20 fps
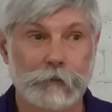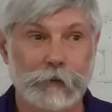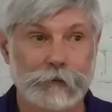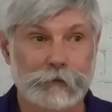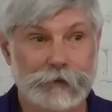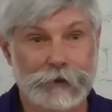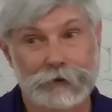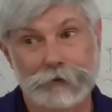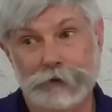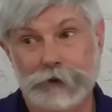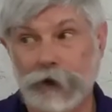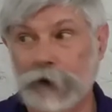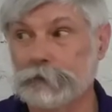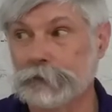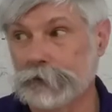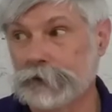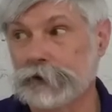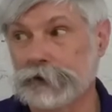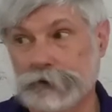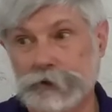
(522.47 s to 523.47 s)
But then the
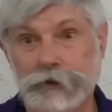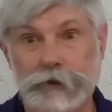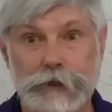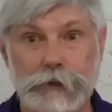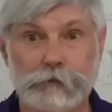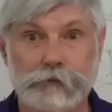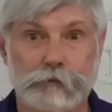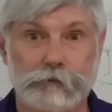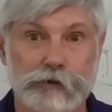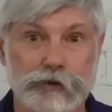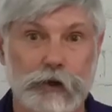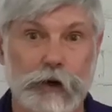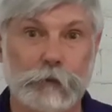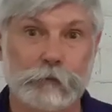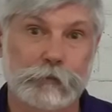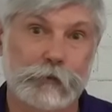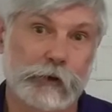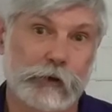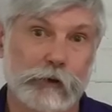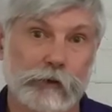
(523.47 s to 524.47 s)
competition keeps them
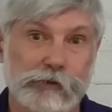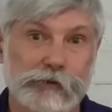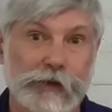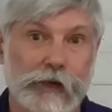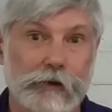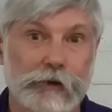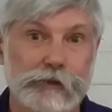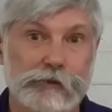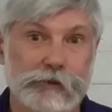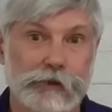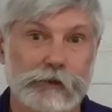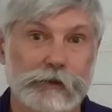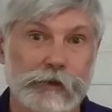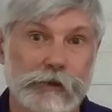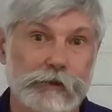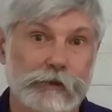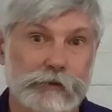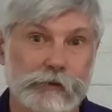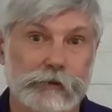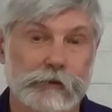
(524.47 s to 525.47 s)
sharp, you know, Saturday,
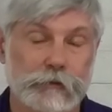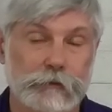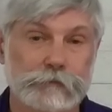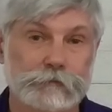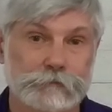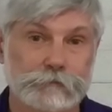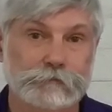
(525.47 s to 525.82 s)
Sunday, so.